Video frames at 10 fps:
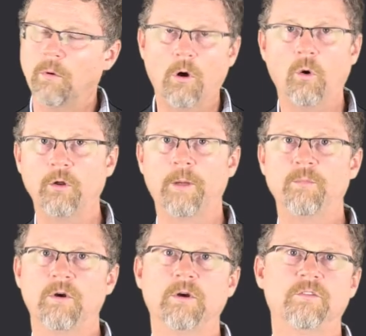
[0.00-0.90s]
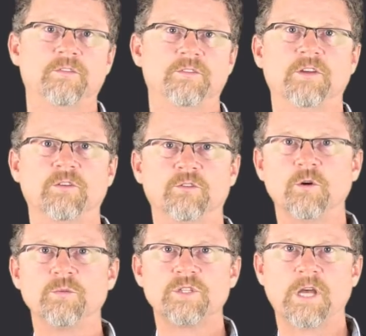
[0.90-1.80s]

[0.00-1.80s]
whole number of different groups,